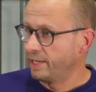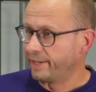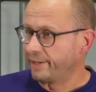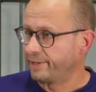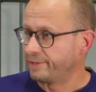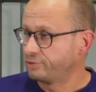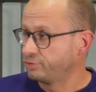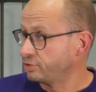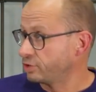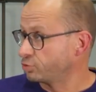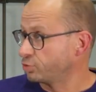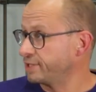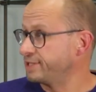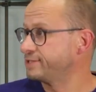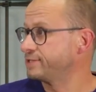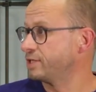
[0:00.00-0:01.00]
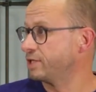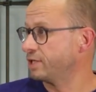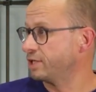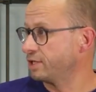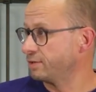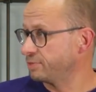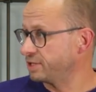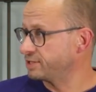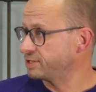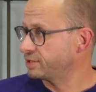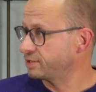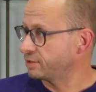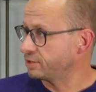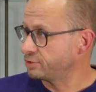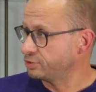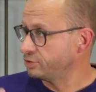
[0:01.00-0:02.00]
to not waste time,
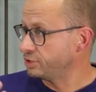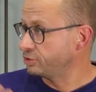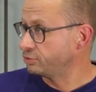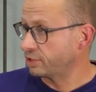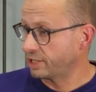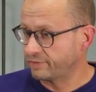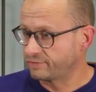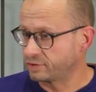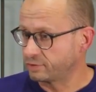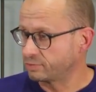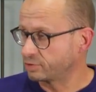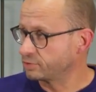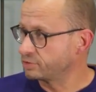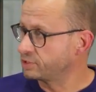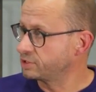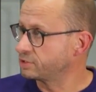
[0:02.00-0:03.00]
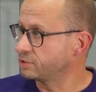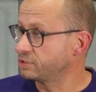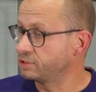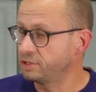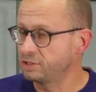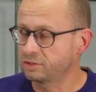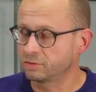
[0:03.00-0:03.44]
etc., you need to have some consistency.